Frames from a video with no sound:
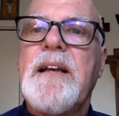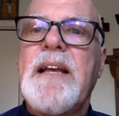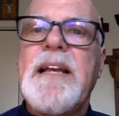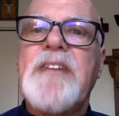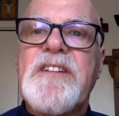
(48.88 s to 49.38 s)

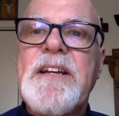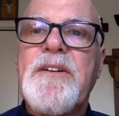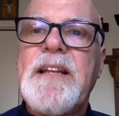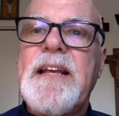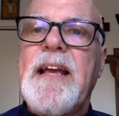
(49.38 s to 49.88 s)
He is
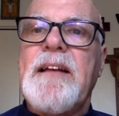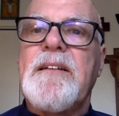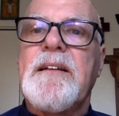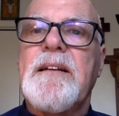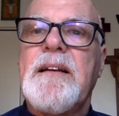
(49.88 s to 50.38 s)
near the
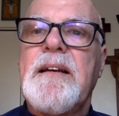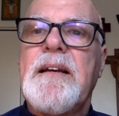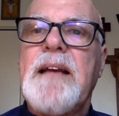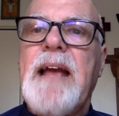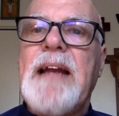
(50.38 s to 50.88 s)
end,
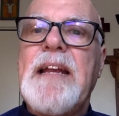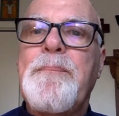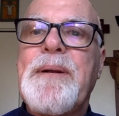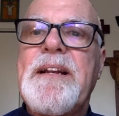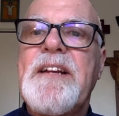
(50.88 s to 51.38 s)
and he
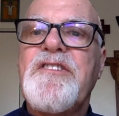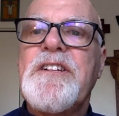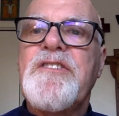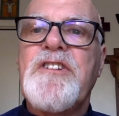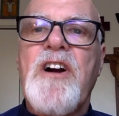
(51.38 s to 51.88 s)

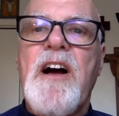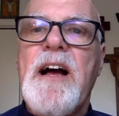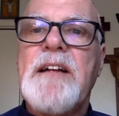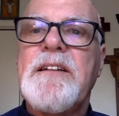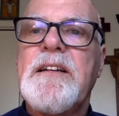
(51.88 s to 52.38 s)
petitions
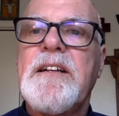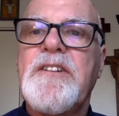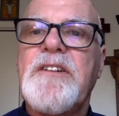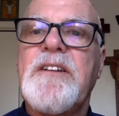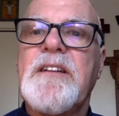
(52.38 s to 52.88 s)
God
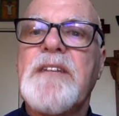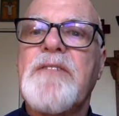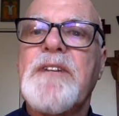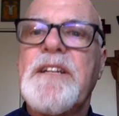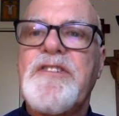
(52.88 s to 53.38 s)
to
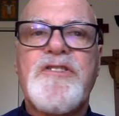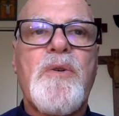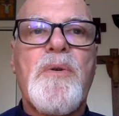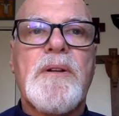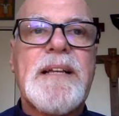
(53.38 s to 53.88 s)
deliver his
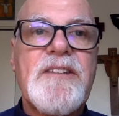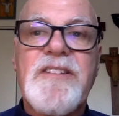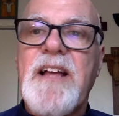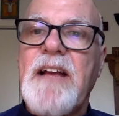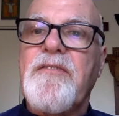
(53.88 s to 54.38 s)
soul,
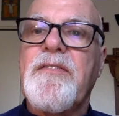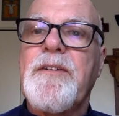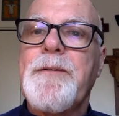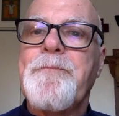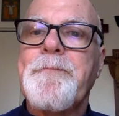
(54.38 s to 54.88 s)
his life.
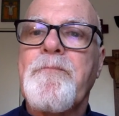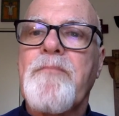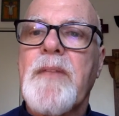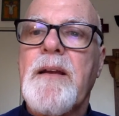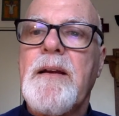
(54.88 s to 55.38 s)

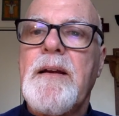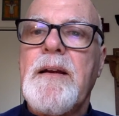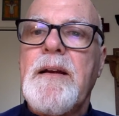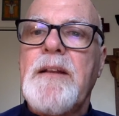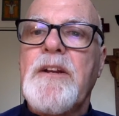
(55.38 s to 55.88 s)

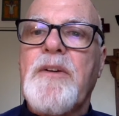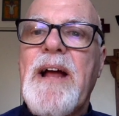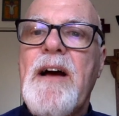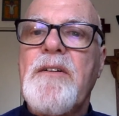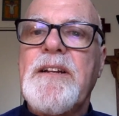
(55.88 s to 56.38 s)
The
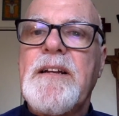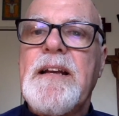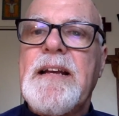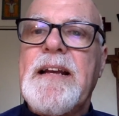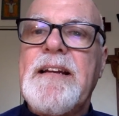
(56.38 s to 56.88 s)
crowd
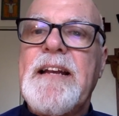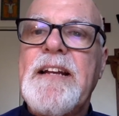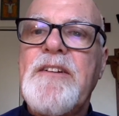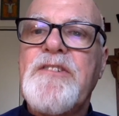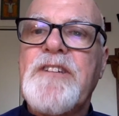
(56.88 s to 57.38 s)

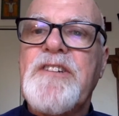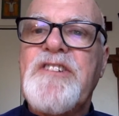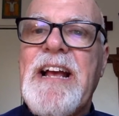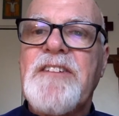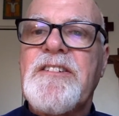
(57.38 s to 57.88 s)
continues to
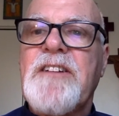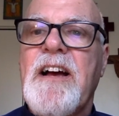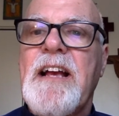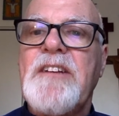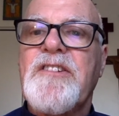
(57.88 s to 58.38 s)

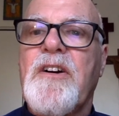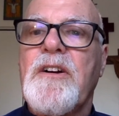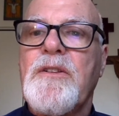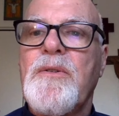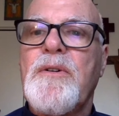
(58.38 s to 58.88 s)
chastise our
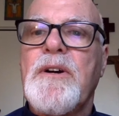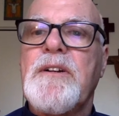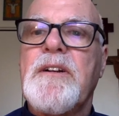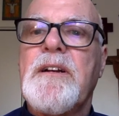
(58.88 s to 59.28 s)
Lord,